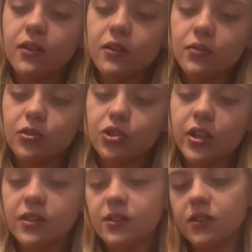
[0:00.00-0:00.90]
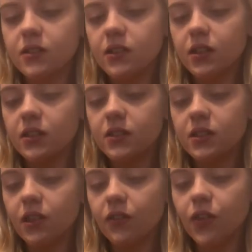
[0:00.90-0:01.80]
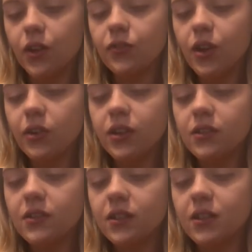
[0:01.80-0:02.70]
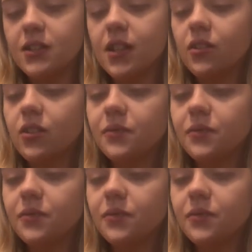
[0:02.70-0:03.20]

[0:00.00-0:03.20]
what shade is this? It's the Photo Focus Concealer.